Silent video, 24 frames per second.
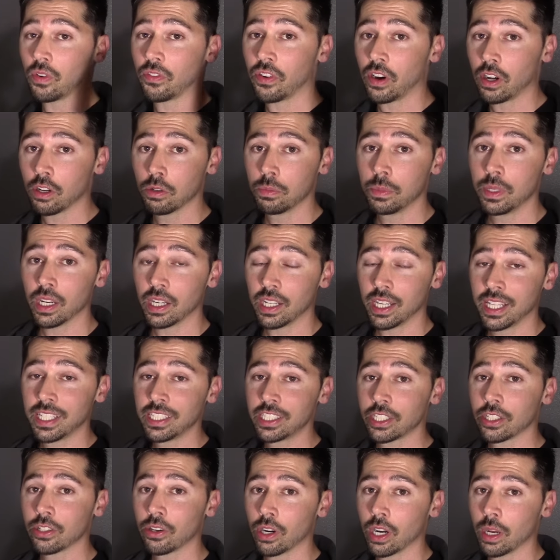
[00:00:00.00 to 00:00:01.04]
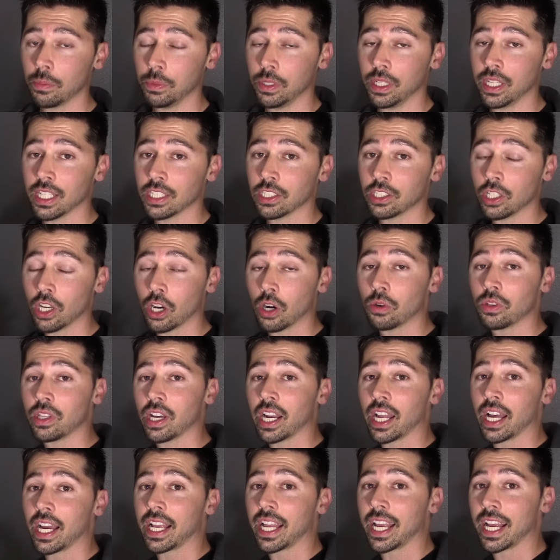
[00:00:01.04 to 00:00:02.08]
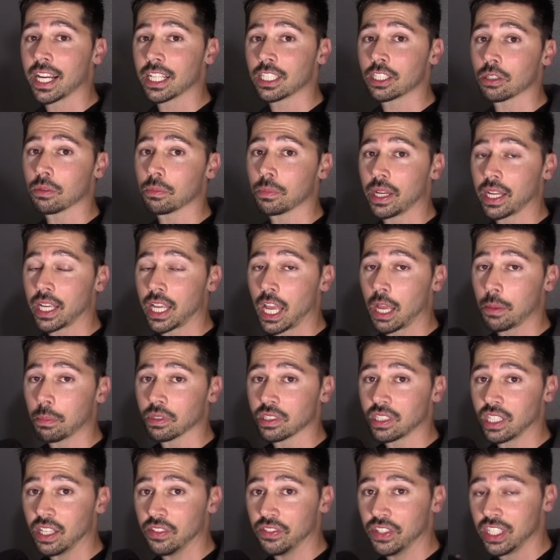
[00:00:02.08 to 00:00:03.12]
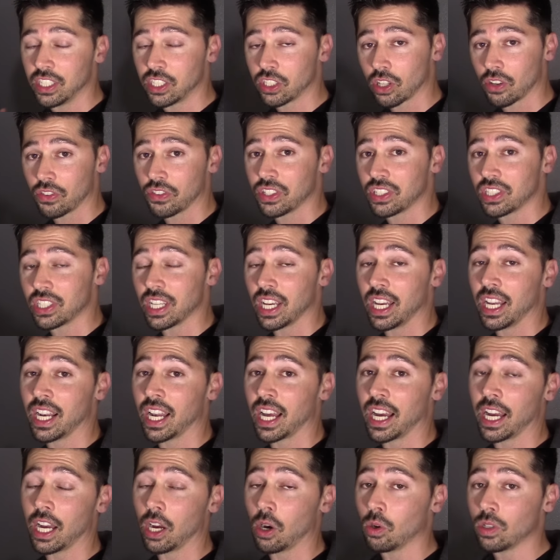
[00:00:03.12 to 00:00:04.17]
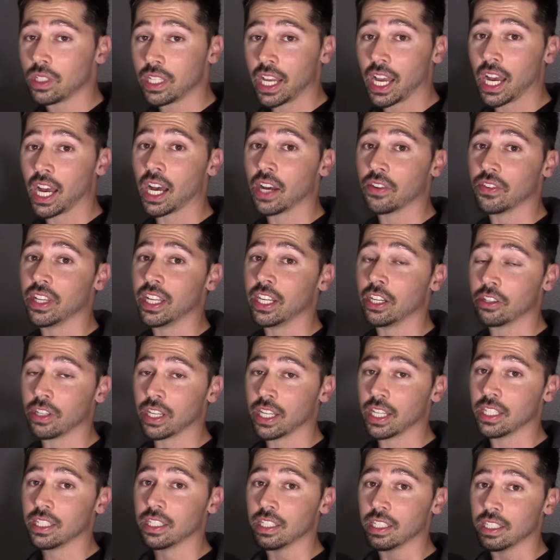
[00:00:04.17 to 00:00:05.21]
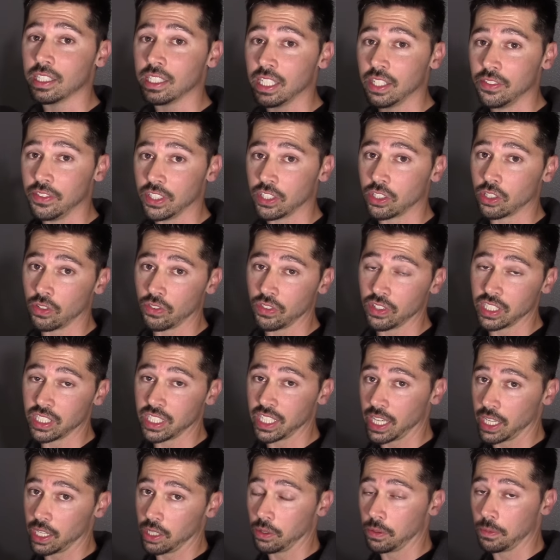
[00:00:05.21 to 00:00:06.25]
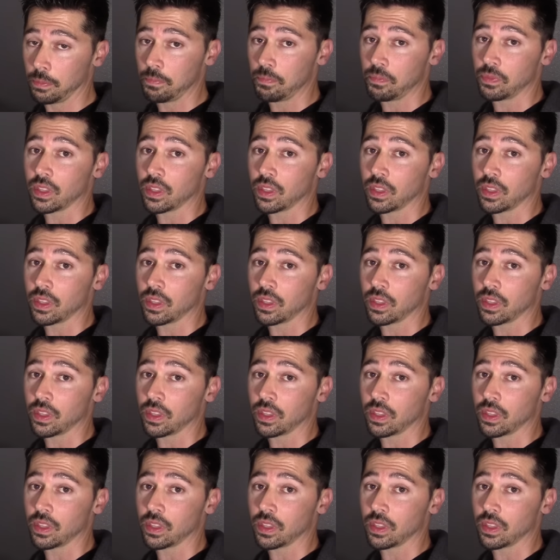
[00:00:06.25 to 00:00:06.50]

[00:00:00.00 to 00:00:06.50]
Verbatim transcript: follow me on Instagram, you guys know that I canceled my cable TV service and I only have internet TV service now.